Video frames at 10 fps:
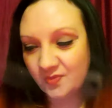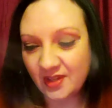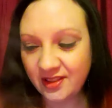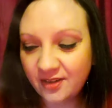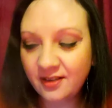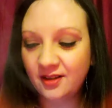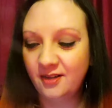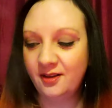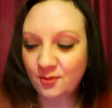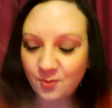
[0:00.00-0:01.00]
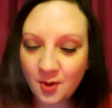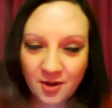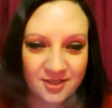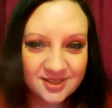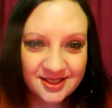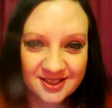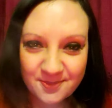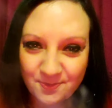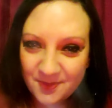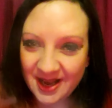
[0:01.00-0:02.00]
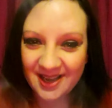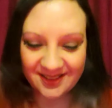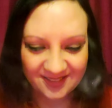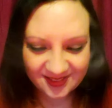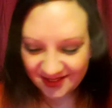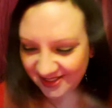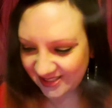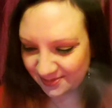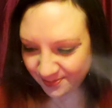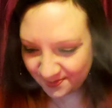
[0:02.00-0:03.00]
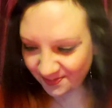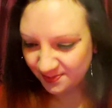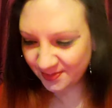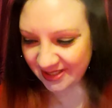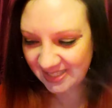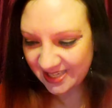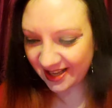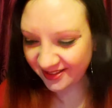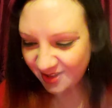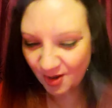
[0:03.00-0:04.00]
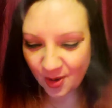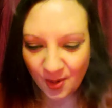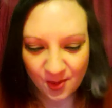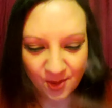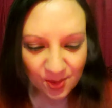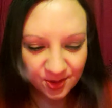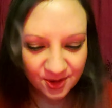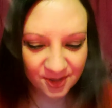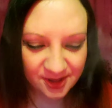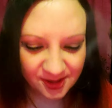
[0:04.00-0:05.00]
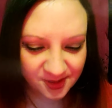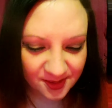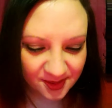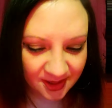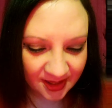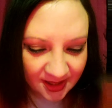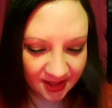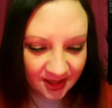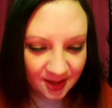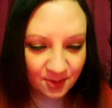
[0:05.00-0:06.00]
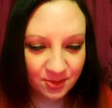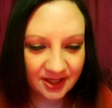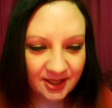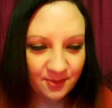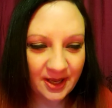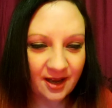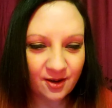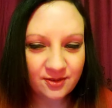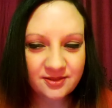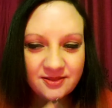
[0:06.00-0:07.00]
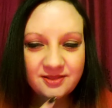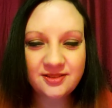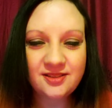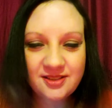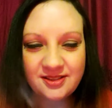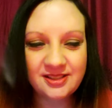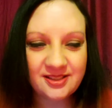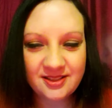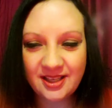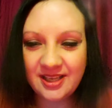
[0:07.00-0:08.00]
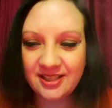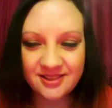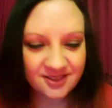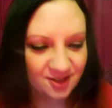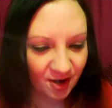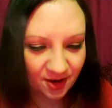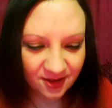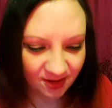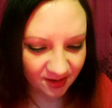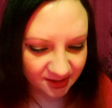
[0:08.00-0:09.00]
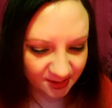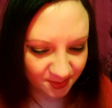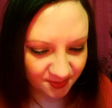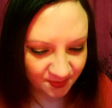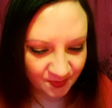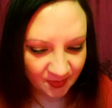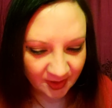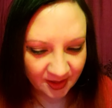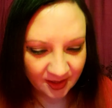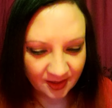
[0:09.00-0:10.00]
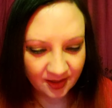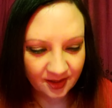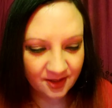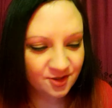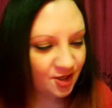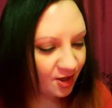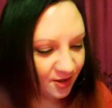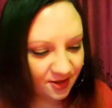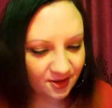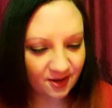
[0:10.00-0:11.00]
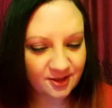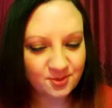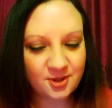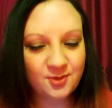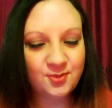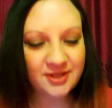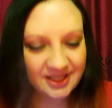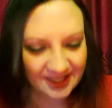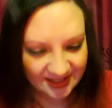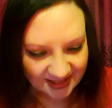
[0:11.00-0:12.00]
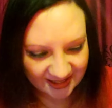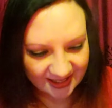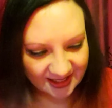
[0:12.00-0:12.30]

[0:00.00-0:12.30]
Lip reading: They're going to bleed out the whole crew. Bleed them out. They're going to, like, turn on them. Turn on them completely.